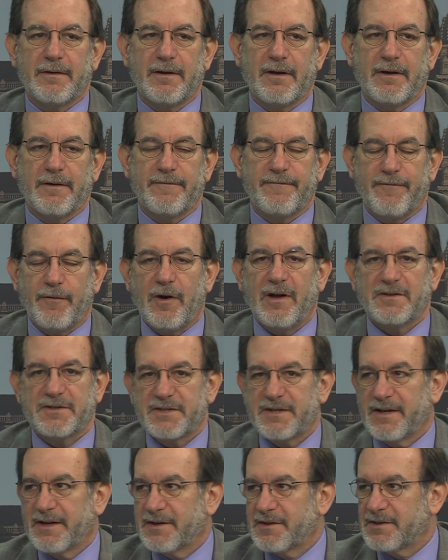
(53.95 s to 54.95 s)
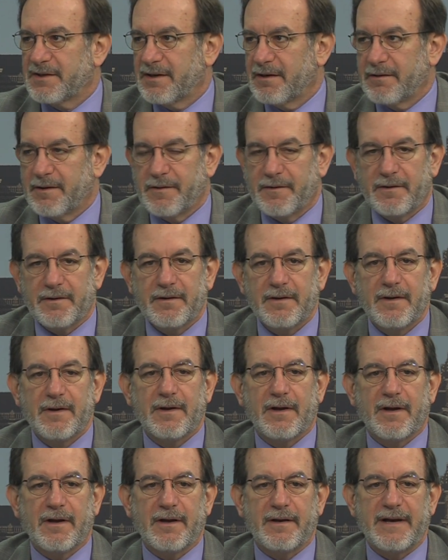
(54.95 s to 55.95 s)
uh, false things in there, either
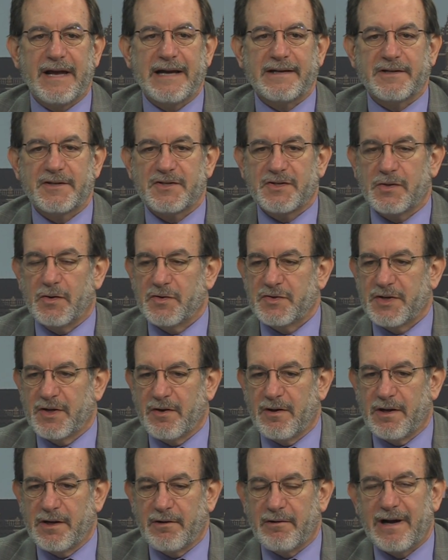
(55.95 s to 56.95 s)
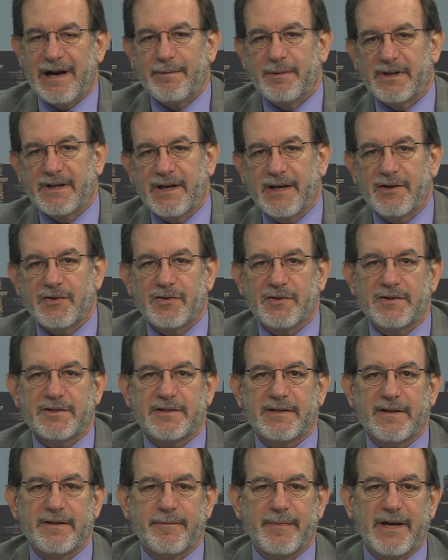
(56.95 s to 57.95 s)
uh, not disclosing all your
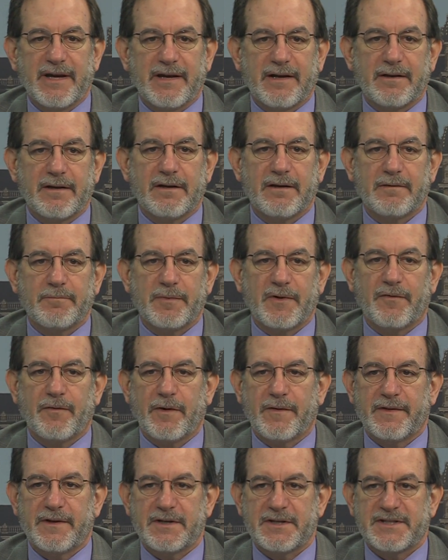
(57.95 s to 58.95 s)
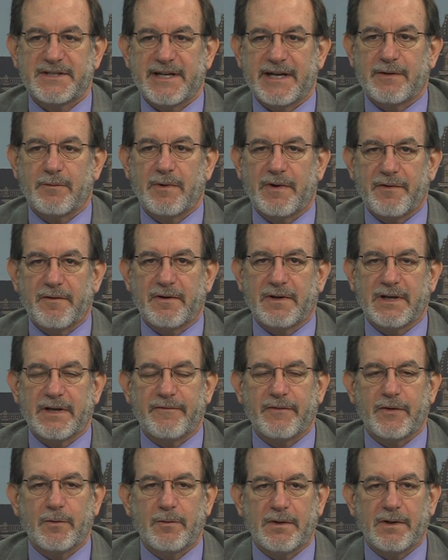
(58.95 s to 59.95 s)
obligations to the bank before they decided whether to
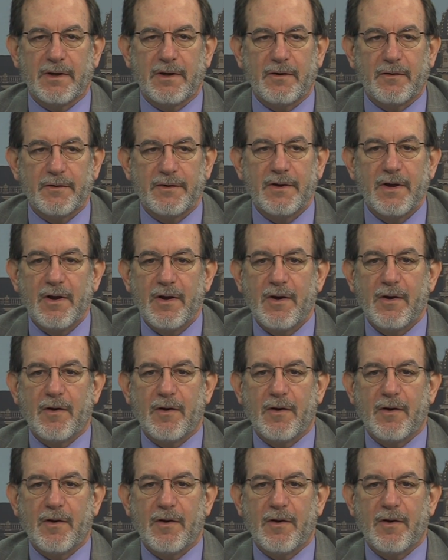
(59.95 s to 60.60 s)
give you a loan,